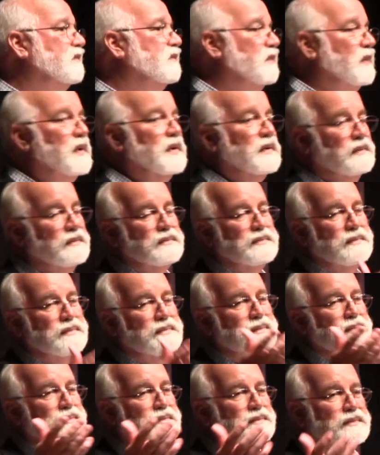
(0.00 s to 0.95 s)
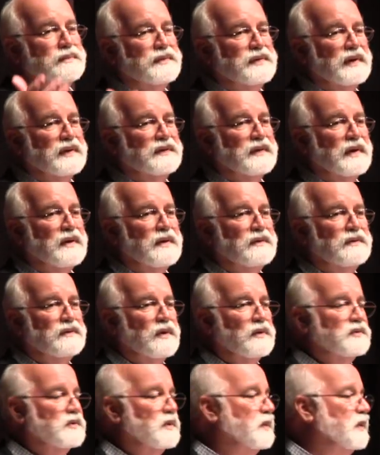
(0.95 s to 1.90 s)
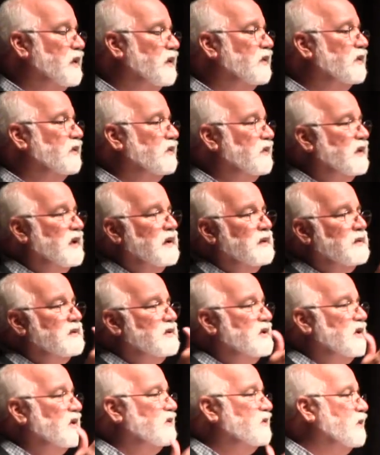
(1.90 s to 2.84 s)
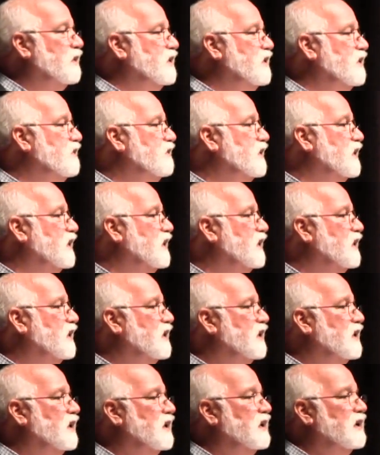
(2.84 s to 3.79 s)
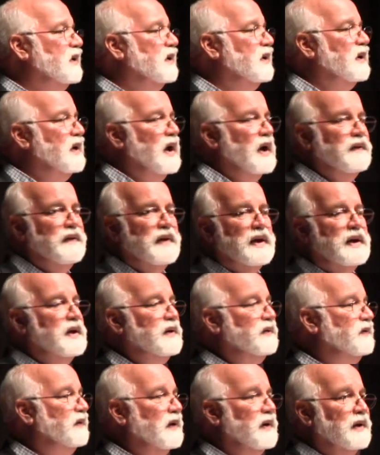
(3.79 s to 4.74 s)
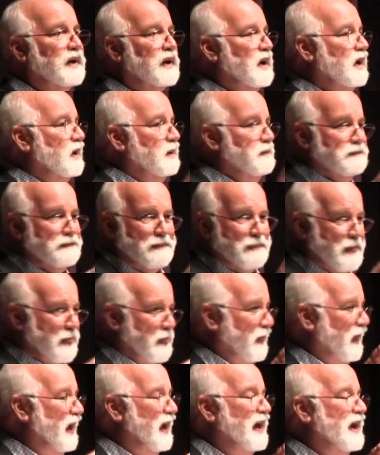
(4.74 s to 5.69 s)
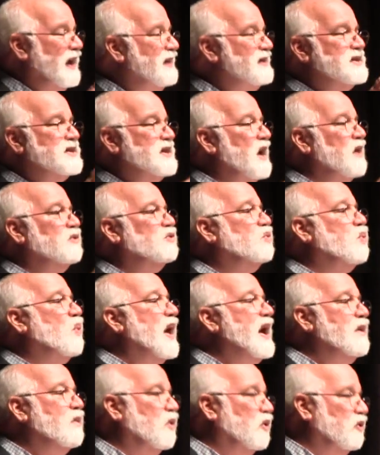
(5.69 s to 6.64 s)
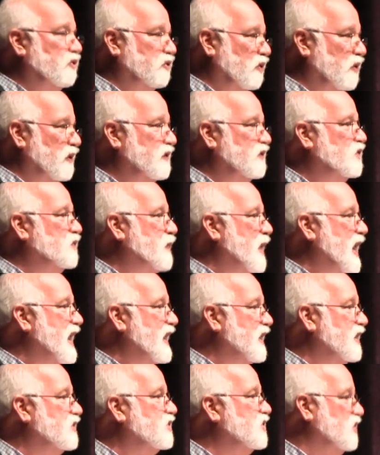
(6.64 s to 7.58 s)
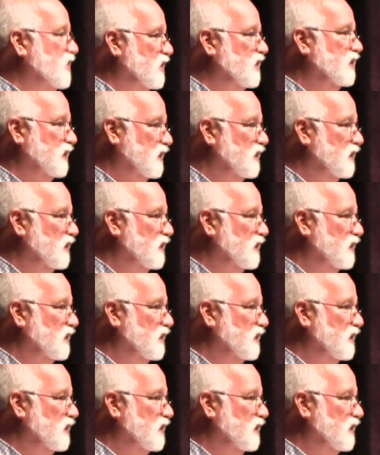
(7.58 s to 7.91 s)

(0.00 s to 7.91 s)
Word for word: Well, 600 social workers did just what you did. And then he said, it sounds way worser in Spanish.